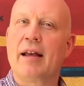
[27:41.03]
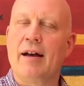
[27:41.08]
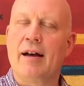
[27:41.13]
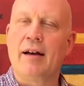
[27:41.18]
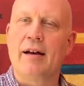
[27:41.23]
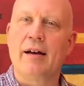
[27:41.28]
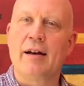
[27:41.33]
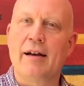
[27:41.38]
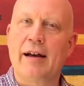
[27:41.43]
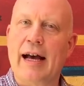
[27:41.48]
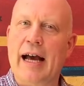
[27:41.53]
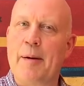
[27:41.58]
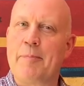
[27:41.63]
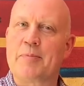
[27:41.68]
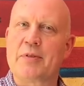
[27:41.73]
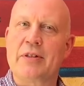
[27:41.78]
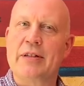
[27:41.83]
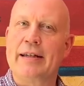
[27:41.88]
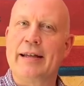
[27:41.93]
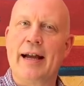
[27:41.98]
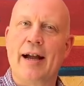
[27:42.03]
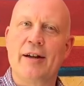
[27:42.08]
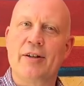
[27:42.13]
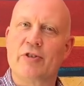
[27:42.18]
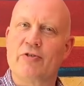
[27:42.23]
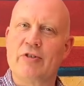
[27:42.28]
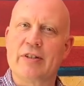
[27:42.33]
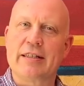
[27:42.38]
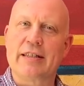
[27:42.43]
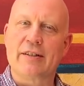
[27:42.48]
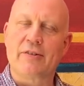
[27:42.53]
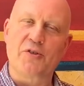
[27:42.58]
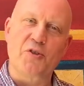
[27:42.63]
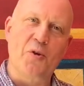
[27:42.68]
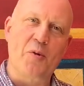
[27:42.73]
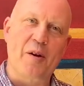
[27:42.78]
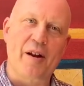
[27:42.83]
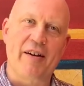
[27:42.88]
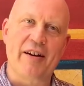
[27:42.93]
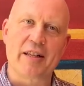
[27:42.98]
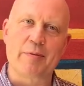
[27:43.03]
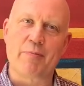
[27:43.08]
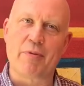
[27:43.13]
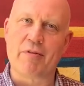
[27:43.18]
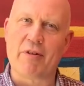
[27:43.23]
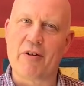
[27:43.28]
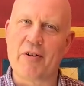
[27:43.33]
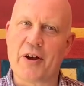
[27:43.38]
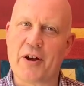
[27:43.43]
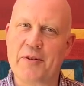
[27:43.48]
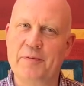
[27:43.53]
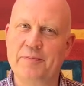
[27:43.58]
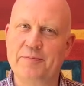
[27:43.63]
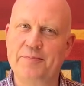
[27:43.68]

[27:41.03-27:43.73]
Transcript: uh, absolutely characteristic of top class Barolo.